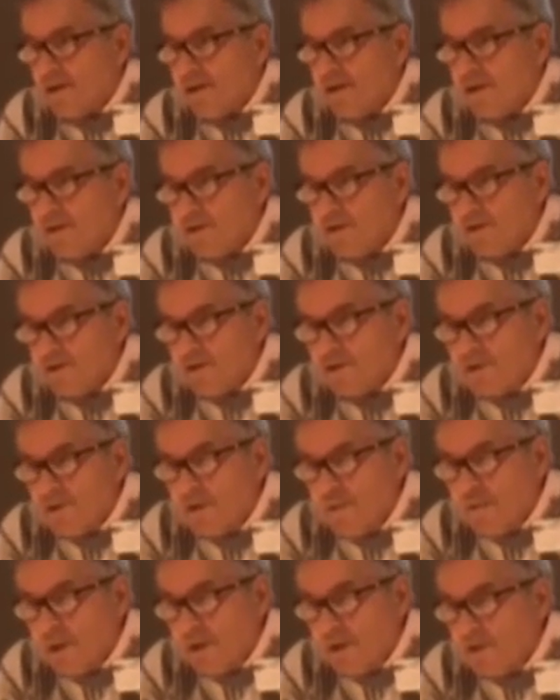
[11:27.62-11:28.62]
I guess, its
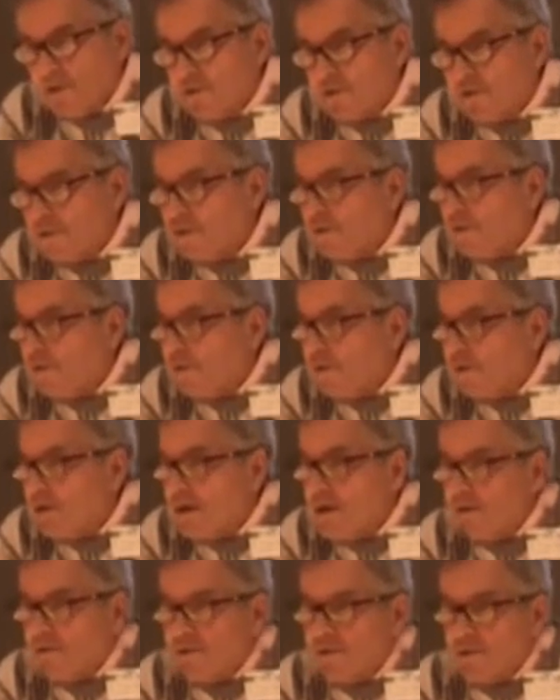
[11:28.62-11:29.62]
command and school
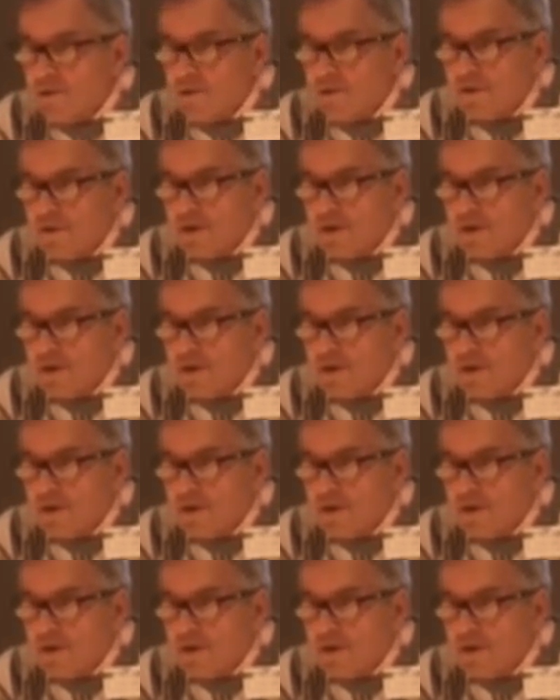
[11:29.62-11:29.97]
out near